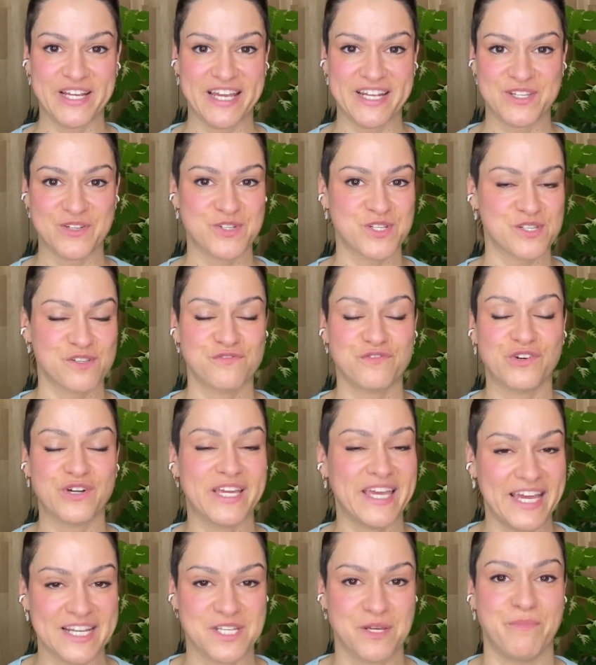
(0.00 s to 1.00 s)
and you just
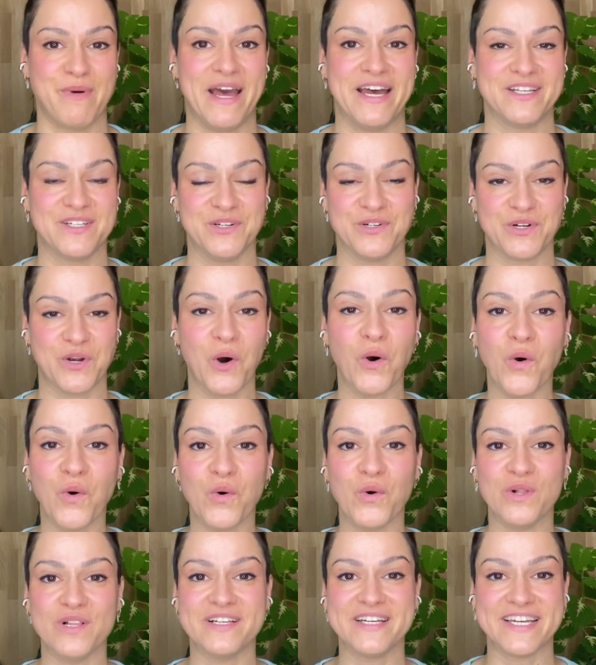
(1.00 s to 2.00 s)
forget about your
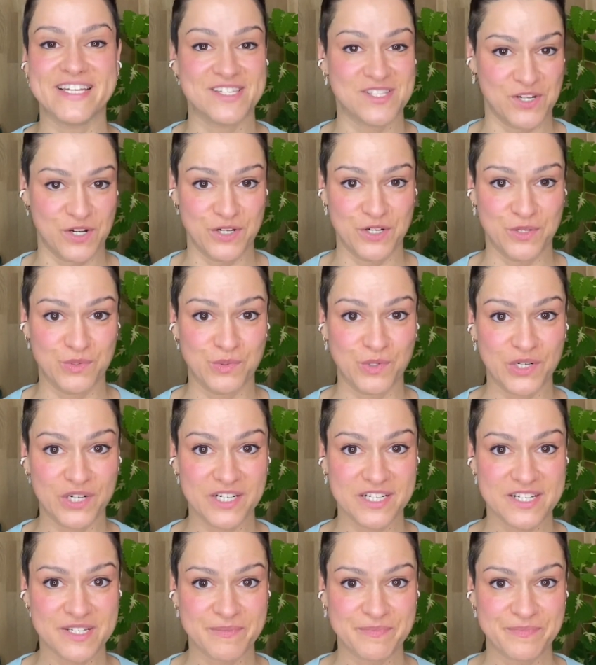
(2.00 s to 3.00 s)
whole external
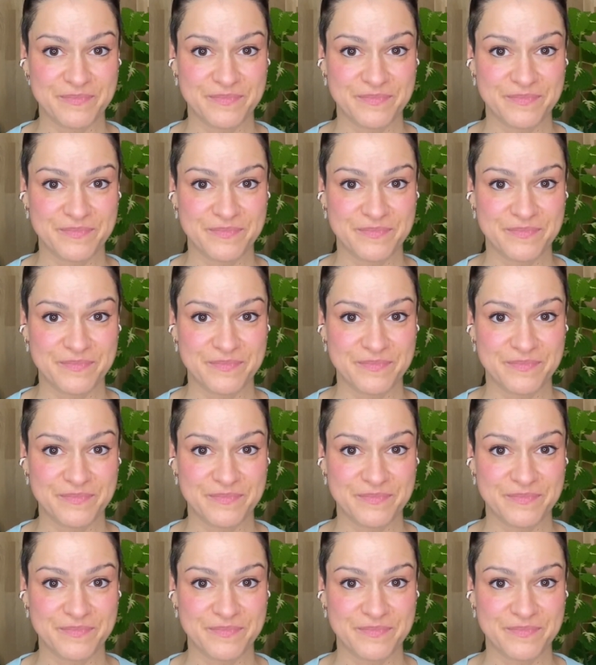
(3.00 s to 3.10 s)
world.